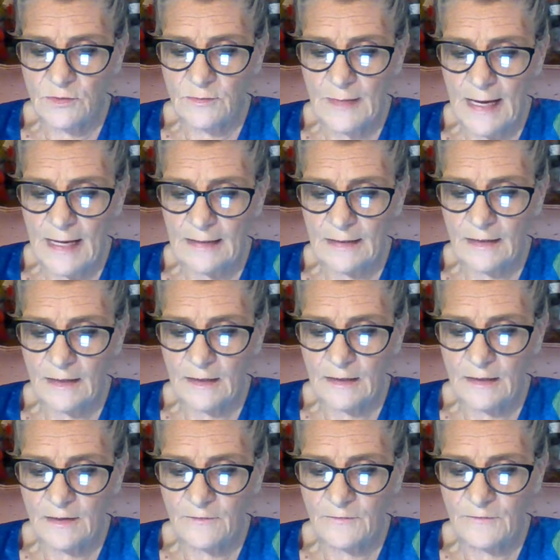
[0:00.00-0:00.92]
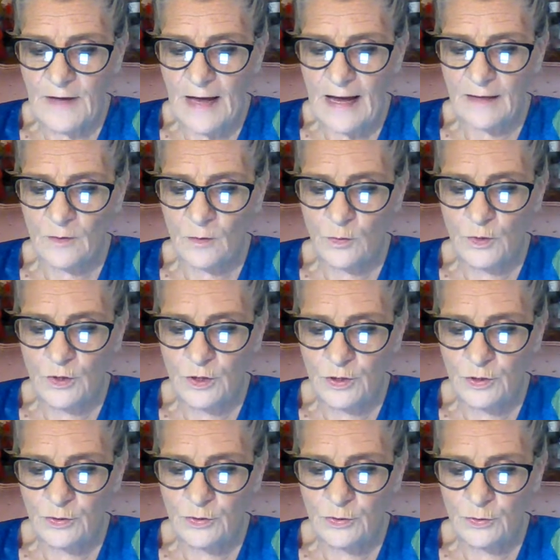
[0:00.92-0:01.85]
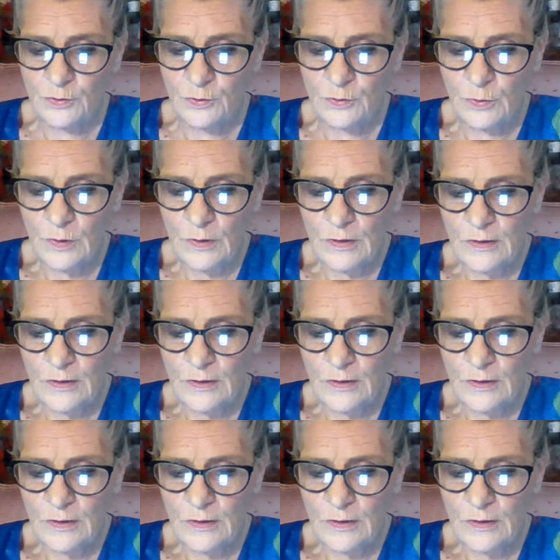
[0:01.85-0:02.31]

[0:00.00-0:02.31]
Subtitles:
dramatically, the final coup.